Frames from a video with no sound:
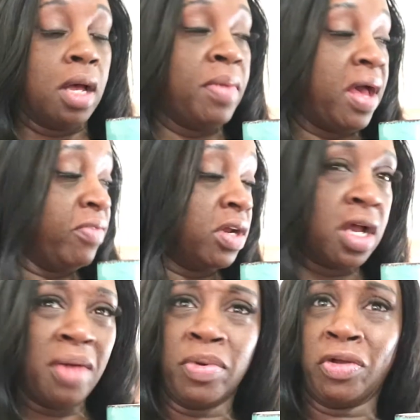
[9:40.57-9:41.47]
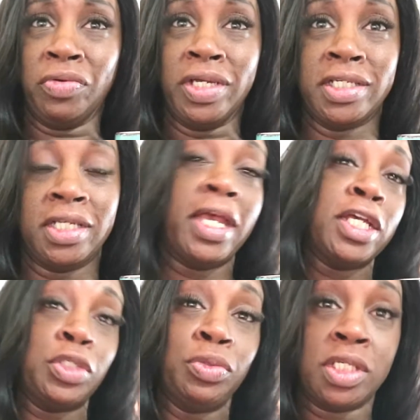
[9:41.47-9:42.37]
I'm having a cup of green tea
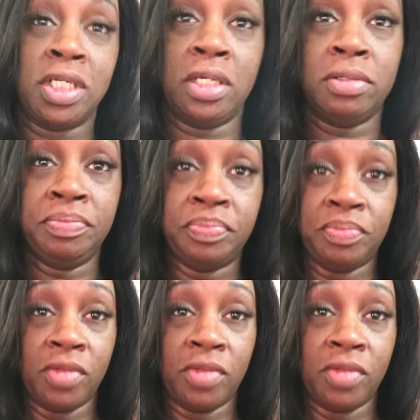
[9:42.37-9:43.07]
as you've seen.